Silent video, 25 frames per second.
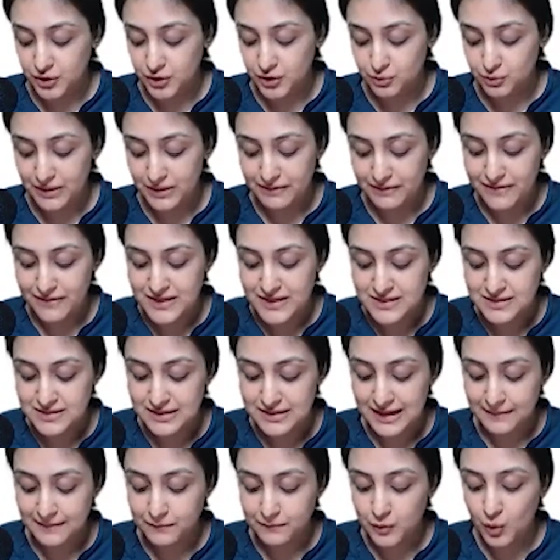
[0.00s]
to my
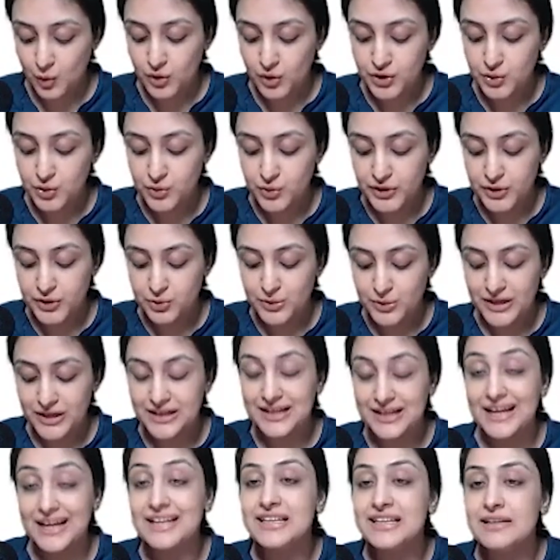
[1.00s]
vessel, I'm not going to
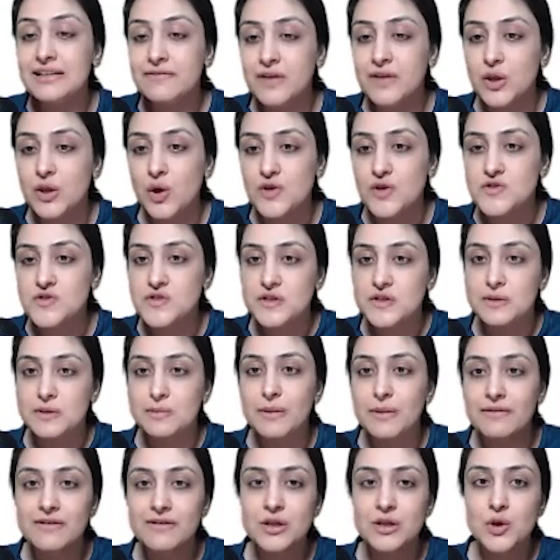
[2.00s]
get any velocity.
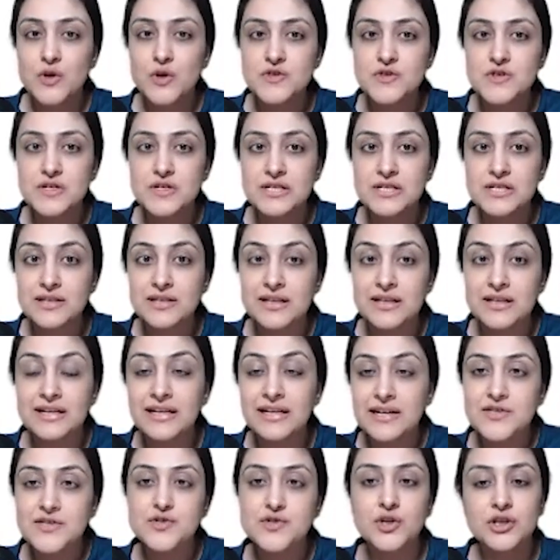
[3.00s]
My velocity
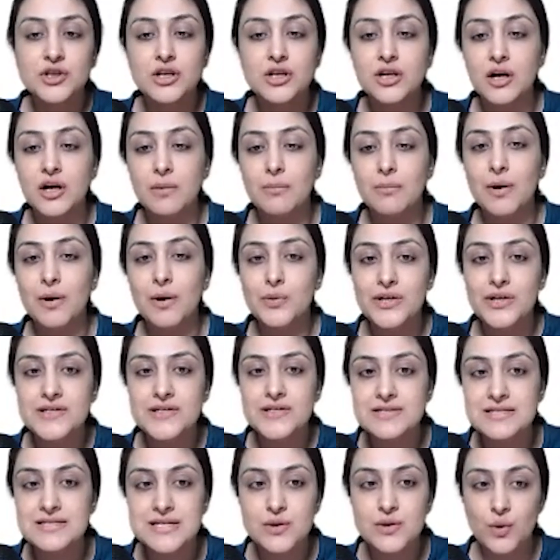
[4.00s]
reading is going to come out as
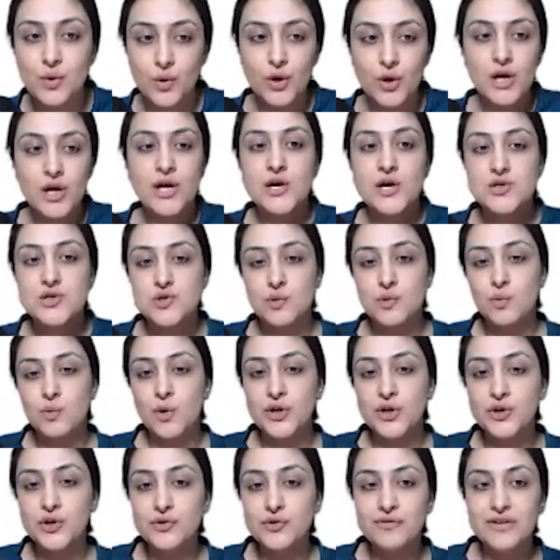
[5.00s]
zero. So
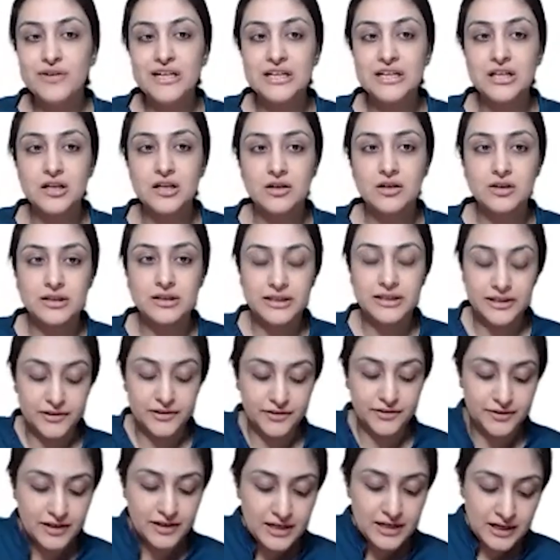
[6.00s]
what do we learn
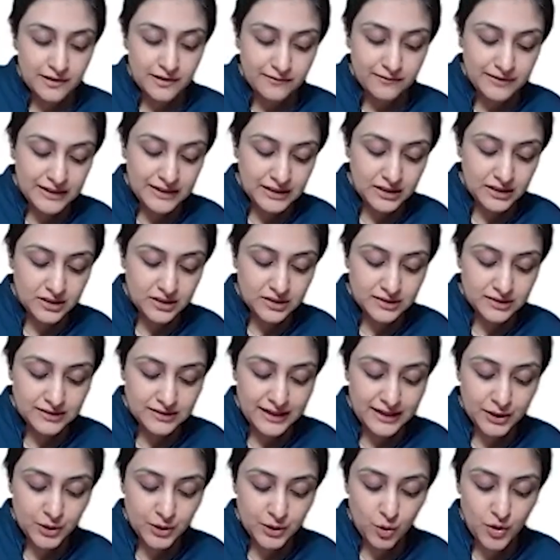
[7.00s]
here? We learn
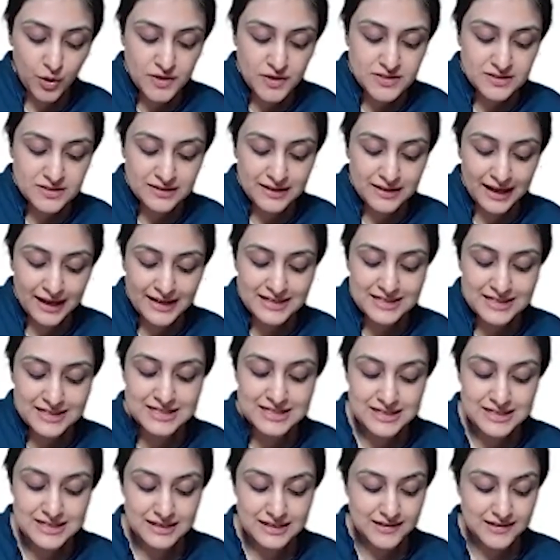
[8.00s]
that cos
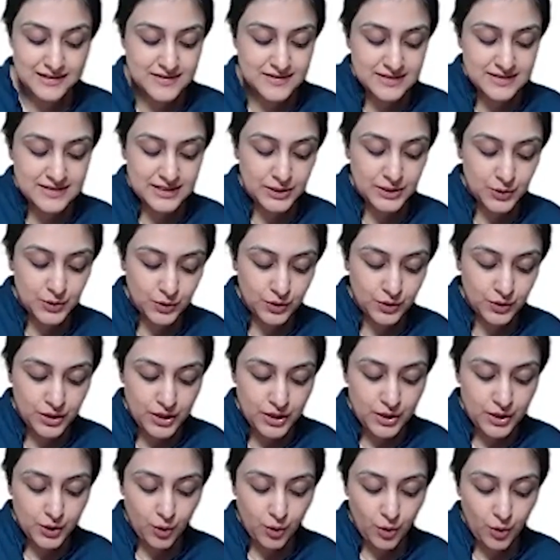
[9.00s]
90 is zero,
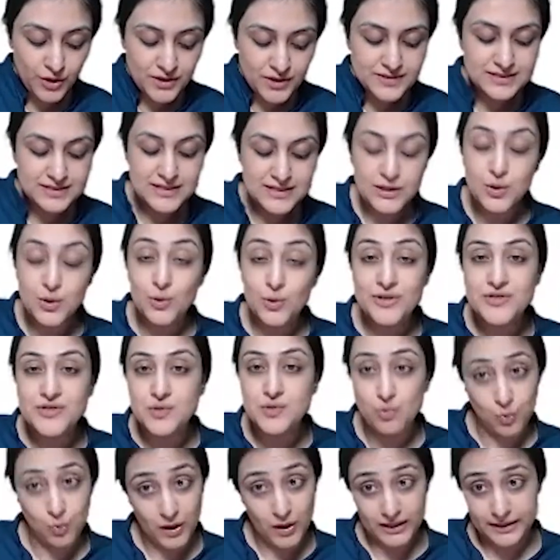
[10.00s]
cos zero
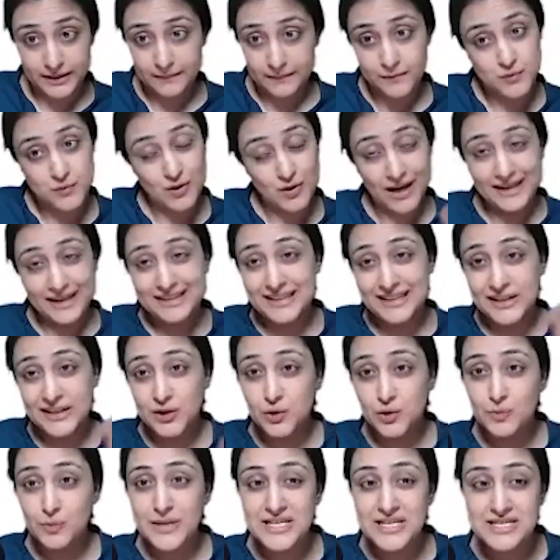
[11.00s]
is one. So I
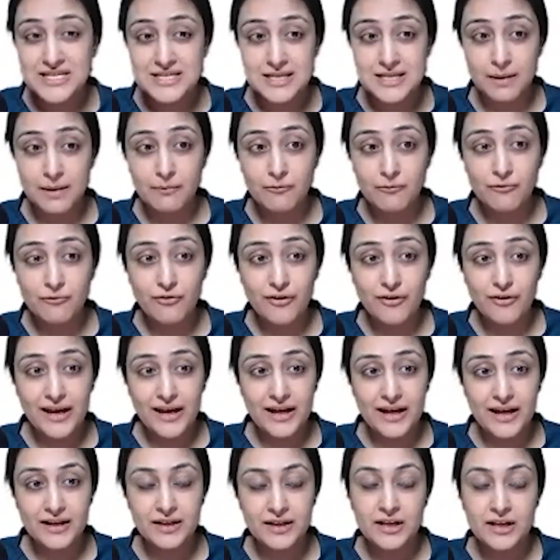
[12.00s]
need to be
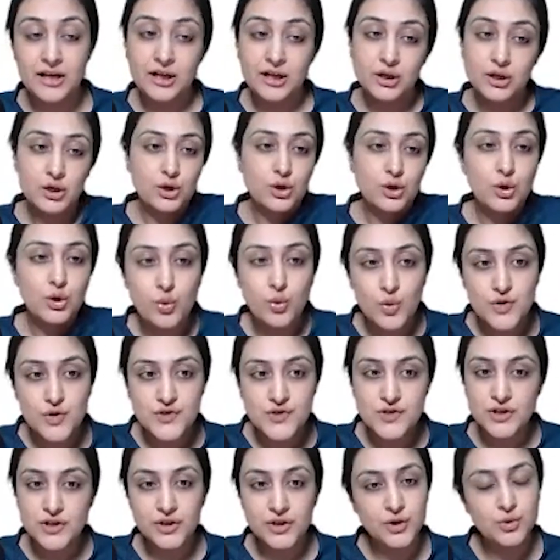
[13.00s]
somewhere
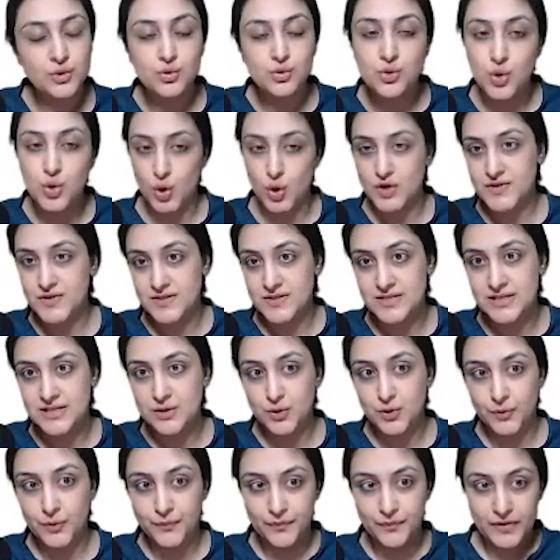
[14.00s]
closer to cos
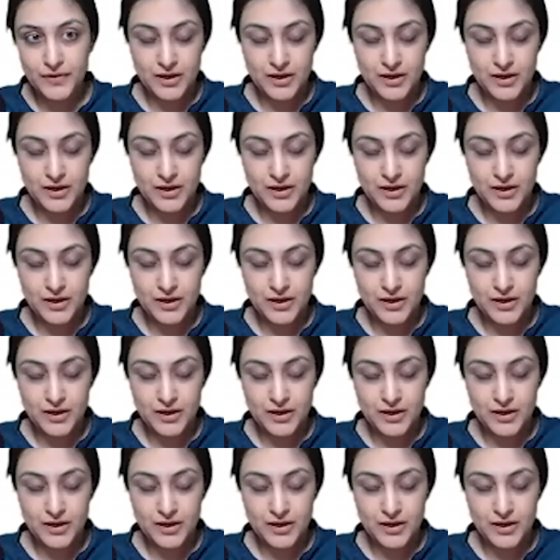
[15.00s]
zero.